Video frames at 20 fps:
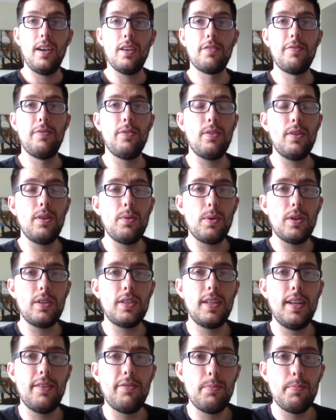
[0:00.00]
I look forward to
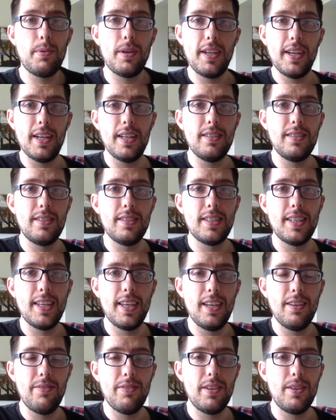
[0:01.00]
watching everybody else's
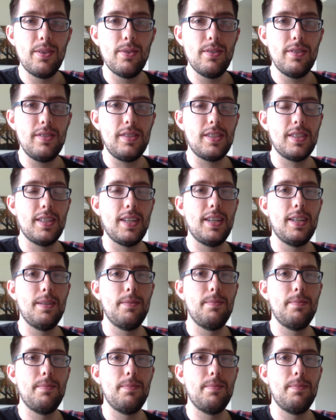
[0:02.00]
AA videos.